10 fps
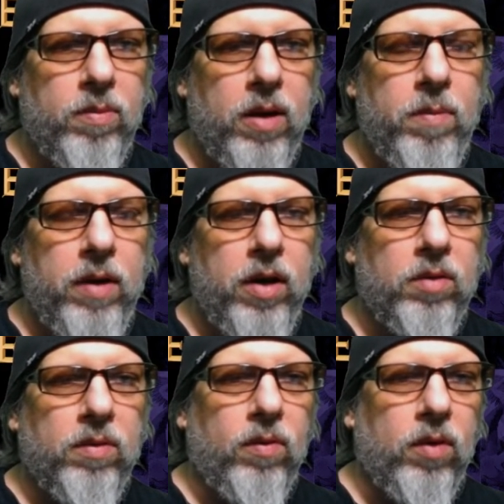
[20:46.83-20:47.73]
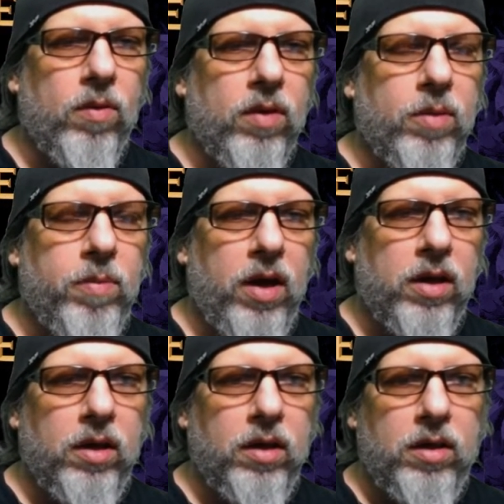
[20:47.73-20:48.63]
by the parents before they went to bed,
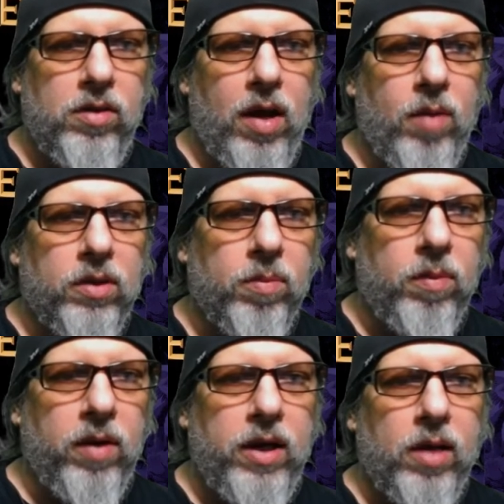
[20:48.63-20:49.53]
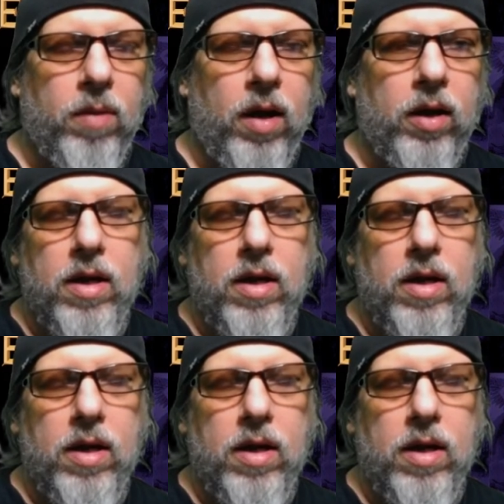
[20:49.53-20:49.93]
because the child was complaining about it.